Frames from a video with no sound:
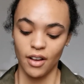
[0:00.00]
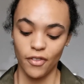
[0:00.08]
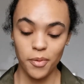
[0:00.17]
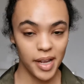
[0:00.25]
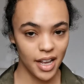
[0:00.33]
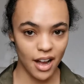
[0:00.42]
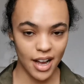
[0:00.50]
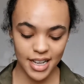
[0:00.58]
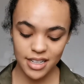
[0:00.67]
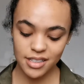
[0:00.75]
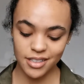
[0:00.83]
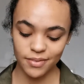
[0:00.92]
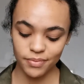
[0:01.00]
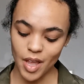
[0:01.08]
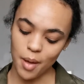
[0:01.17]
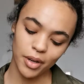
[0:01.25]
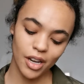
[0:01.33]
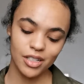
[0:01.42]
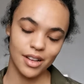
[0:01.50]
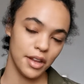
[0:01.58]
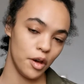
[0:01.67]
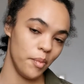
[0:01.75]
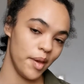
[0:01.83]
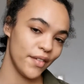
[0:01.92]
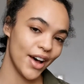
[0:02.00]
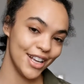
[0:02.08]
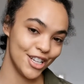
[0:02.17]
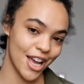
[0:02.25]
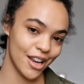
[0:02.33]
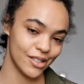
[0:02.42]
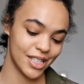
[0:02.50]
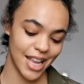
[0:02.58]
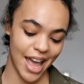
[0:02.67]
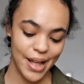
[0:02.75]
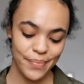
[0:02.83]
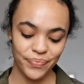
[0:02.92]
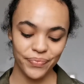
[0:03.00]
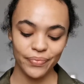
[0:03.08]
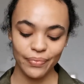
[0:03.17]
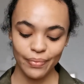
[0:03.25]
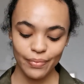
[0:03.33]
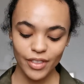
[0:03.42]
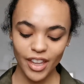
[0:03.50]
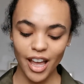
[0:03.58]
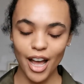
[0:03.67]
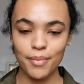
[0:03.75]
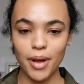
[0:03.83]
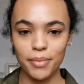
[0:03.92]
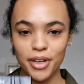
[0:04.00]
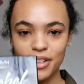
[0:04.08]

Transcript: For my eyes, I'm going to do a little bit of eyeshadow today. I'm